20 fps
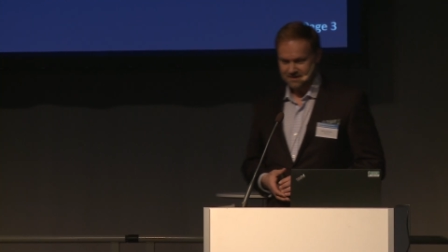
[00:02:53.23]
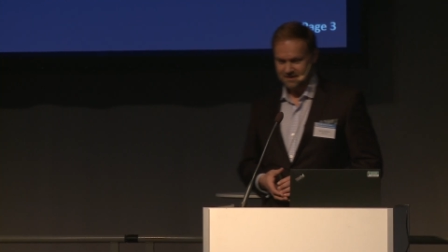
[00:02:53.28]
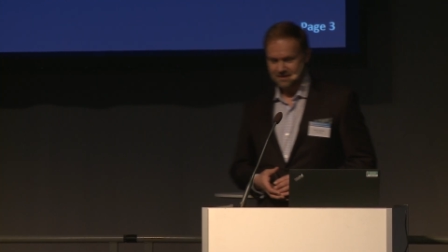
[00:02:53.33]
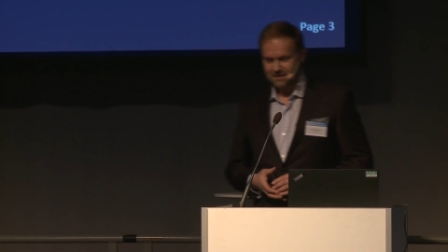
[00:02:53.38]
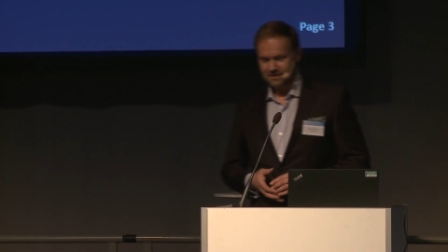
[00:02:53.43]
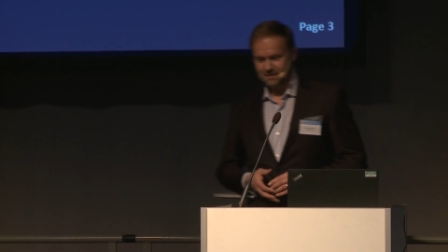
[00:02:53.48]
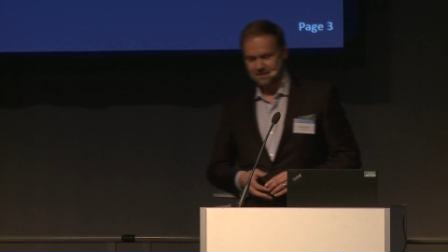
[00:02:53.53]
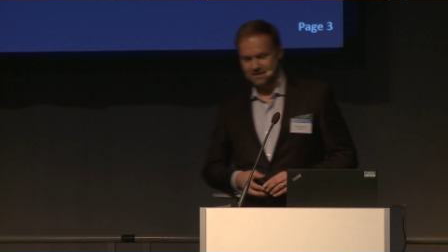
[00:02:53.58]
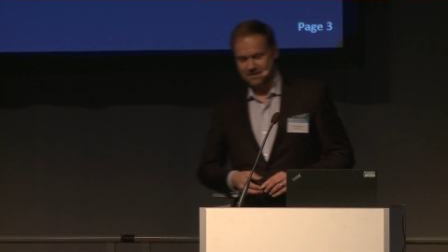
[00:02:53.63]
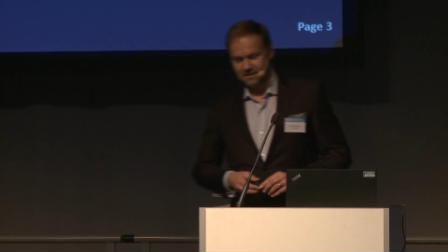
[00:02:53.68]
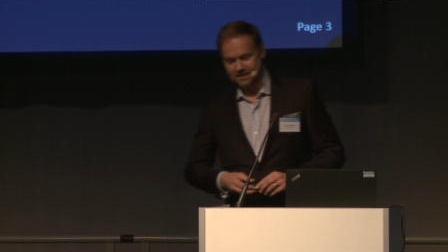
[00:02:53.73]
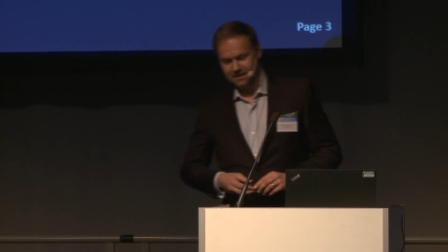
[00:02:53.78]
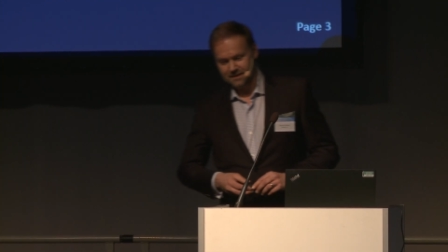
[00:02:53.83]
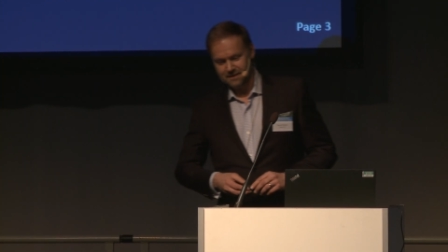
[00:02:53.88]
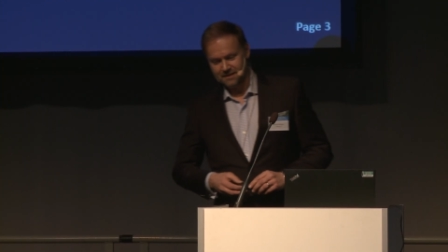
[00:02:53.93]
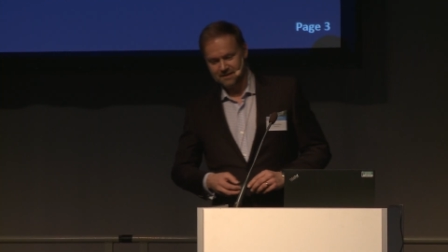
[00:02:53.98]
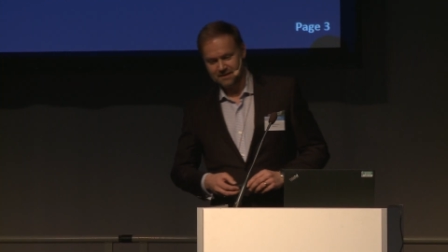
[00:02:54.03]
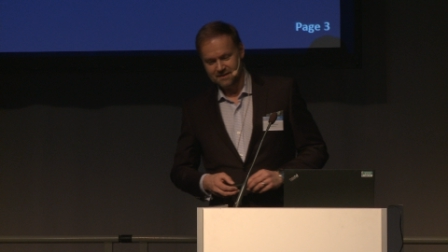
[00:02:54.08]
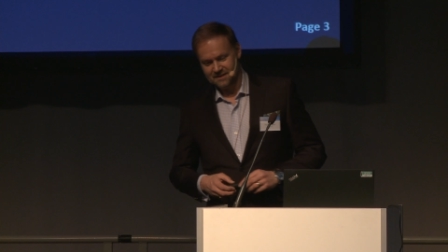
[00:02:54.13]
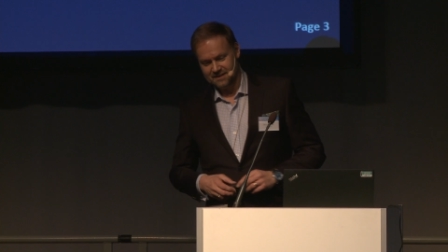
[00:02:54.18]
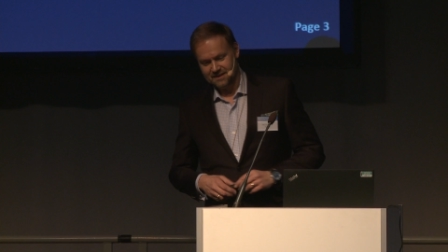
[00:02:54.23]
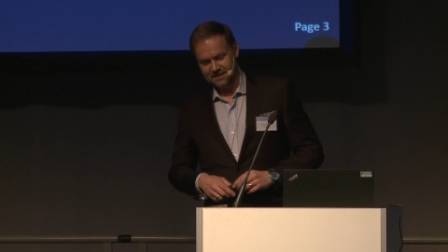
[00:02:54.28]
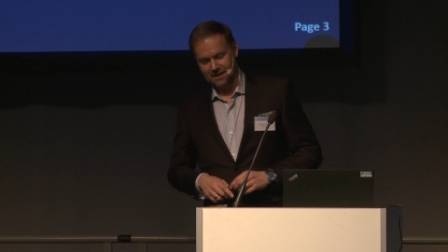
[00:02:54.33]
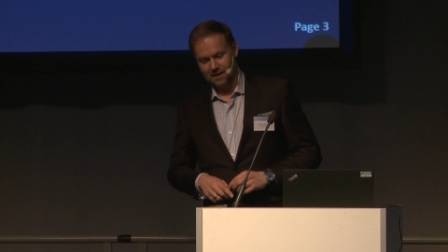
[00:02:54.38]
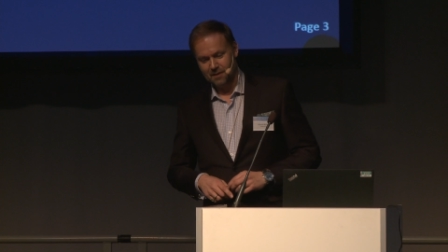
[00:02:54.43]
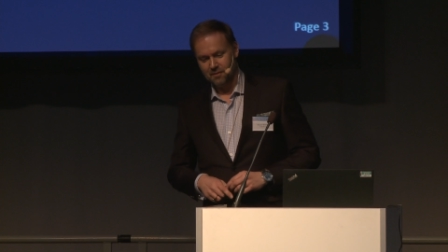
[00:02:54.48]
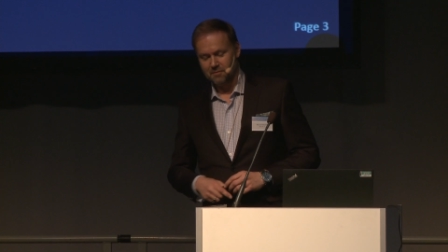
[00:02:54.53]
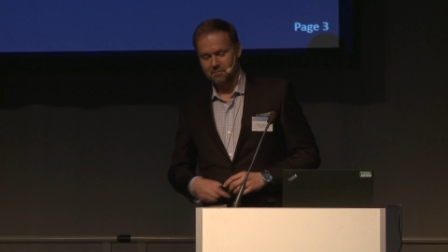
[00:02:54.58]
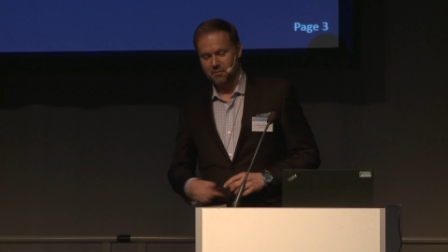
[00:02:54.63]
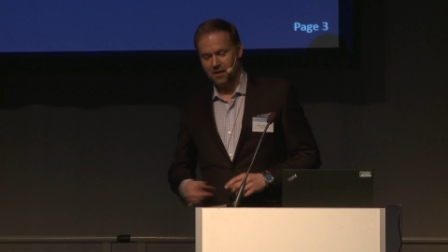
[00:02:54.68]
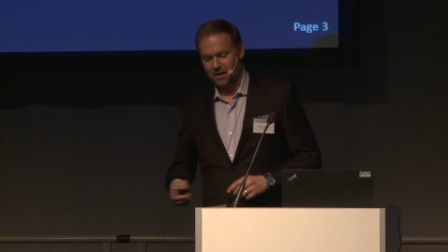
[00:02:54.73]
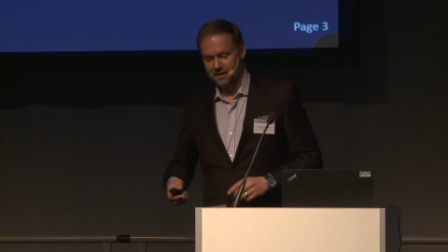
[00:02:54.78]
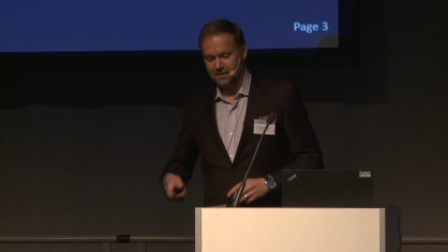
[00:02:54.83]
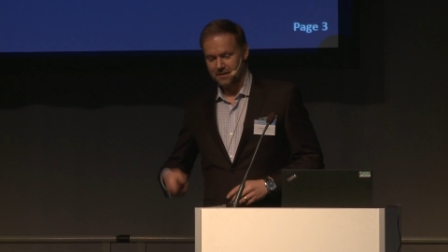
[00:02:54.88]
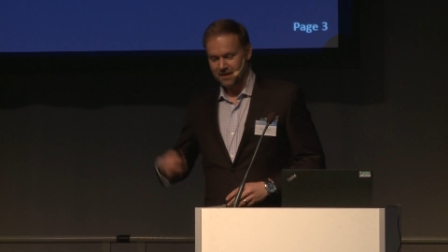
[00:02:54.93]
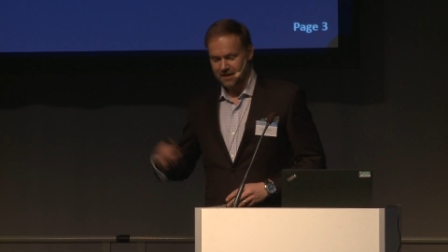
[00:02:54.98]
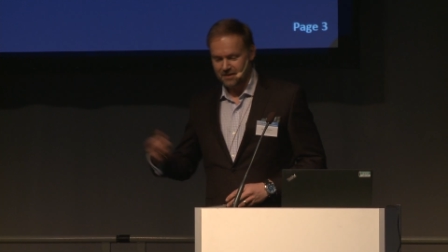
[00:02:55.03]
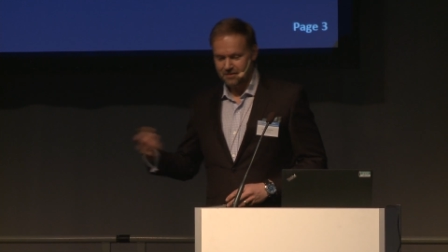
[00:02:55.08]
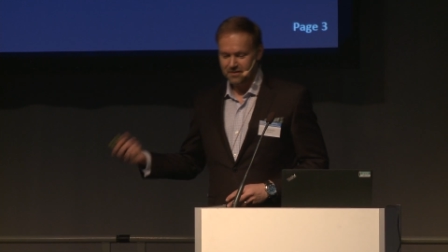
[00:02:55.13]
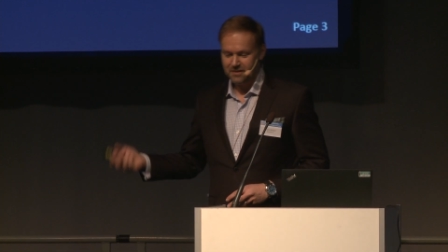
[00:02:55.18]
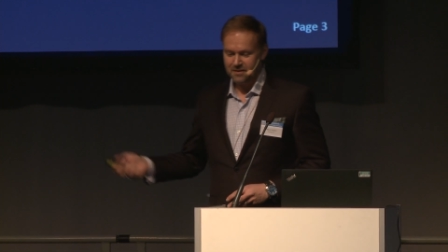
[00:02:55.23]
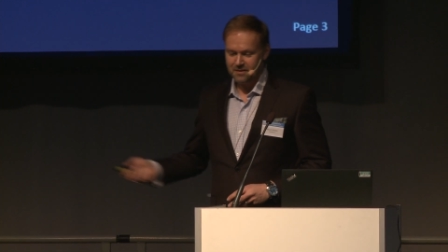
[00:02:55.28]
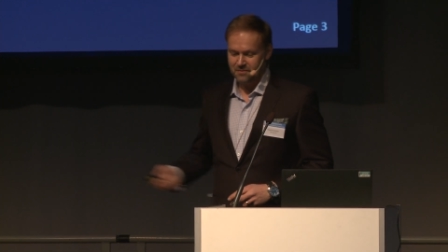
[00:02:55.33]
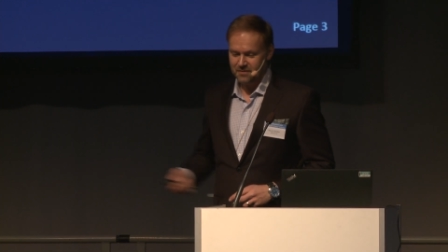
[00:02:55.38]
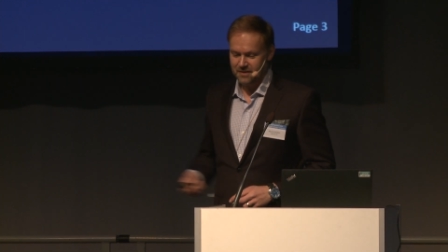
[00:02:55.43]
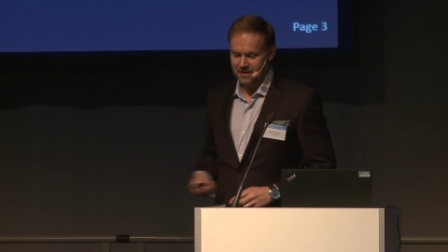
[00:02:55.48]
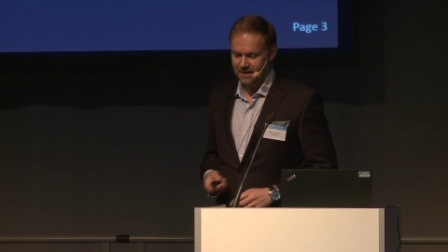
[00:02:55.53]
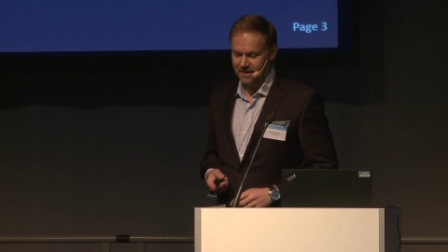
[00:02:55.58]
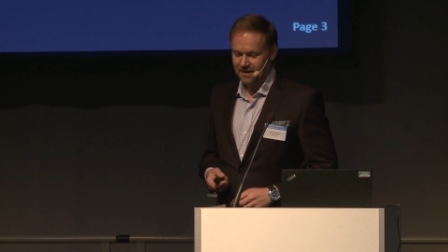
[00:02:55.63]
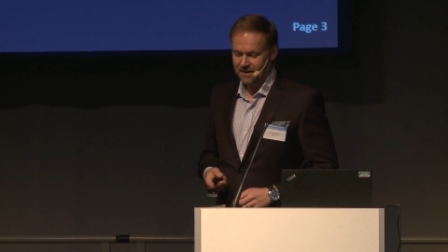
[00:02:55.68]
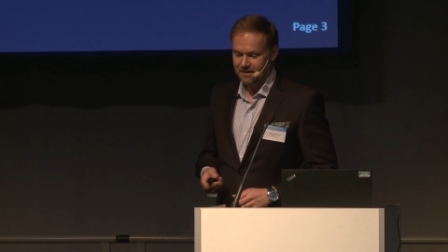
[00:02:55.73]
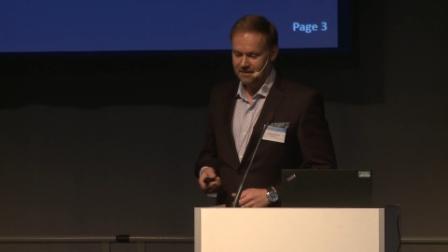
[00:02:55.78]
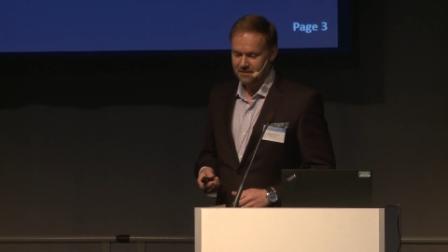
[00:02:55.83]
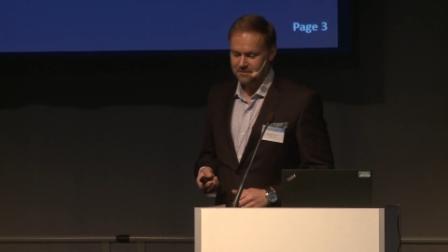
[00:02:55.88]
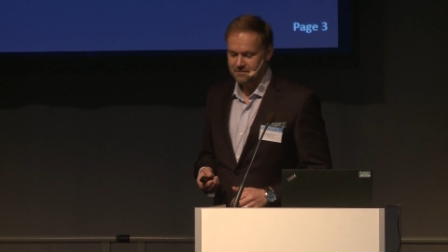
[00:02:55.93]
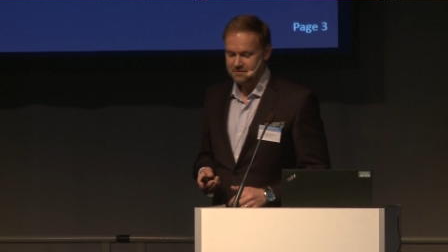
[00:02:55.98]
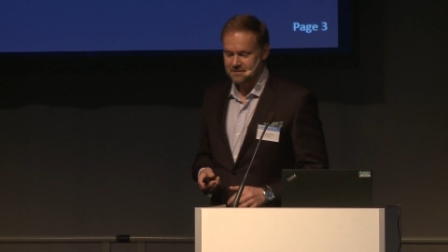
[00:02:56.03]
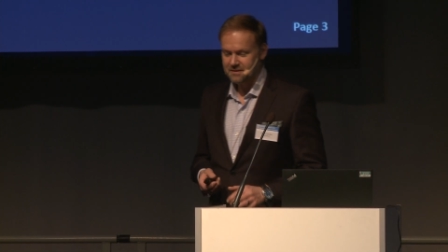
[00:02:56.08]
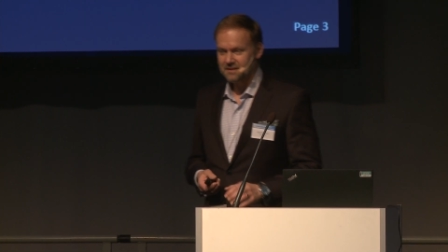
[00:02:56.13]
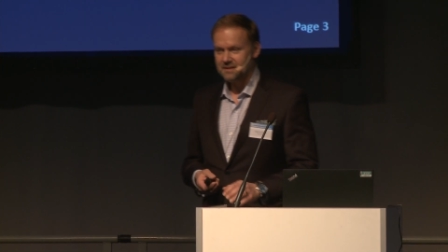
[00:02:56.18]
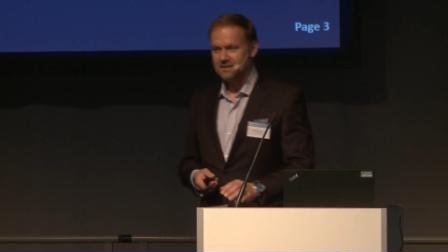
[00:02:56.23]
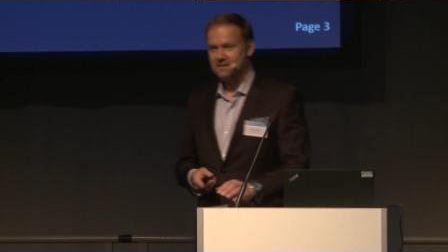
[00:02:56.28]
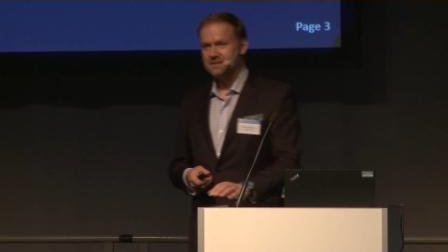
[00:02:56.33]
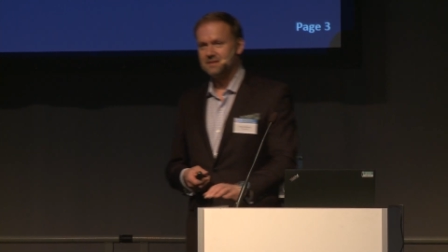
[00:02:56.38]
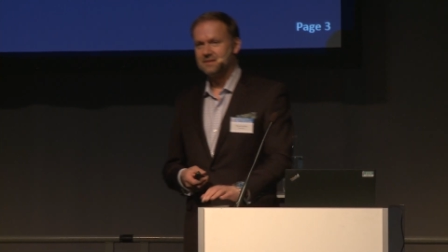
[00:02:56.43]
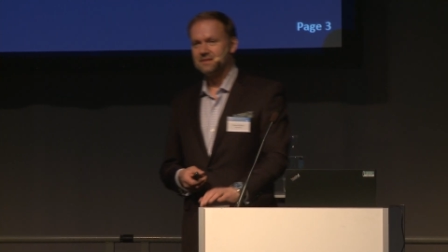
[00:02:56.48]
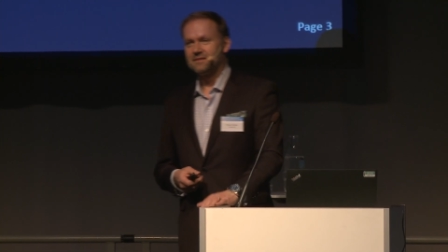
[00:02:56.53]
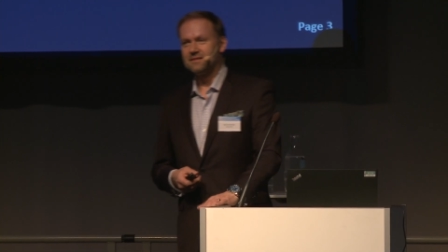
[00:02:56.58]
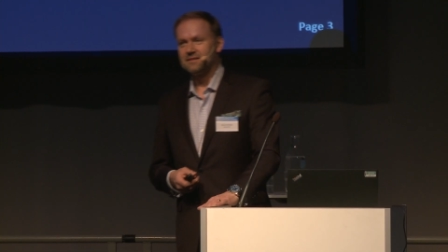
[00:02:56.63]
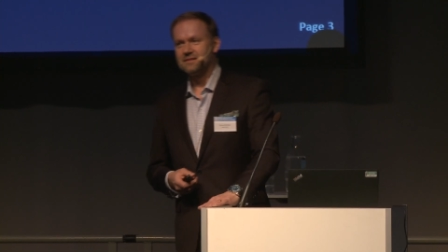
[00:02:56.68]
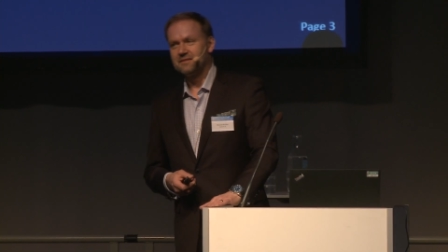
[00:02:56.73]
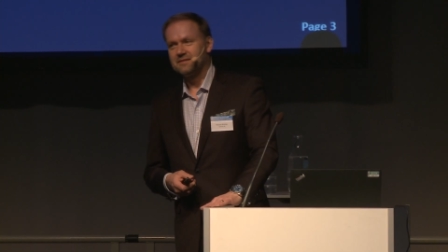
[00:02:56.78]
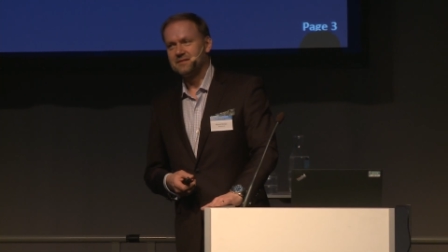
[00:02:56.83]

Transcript: and in in our pioneering, we have uh,